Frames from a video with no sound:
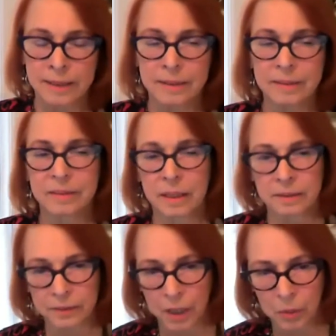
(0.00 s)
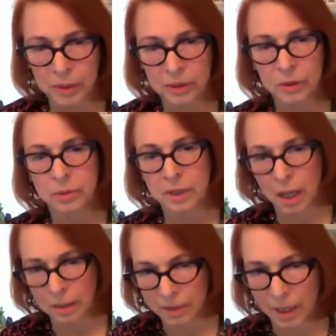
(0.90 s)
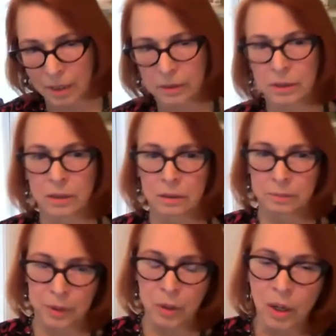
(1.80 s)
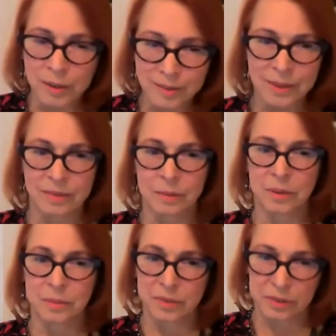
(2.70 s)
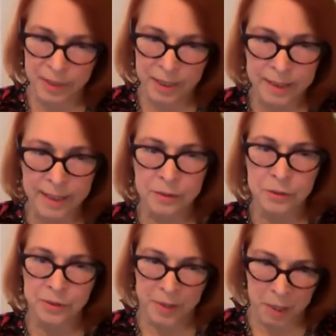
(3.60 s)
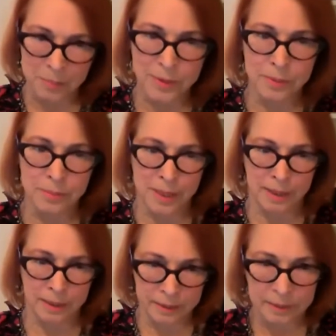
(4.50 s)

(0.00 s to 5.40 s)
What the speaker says: And instead of going to a Lyme doctor, because their symptoms are psychiatric, they come to me.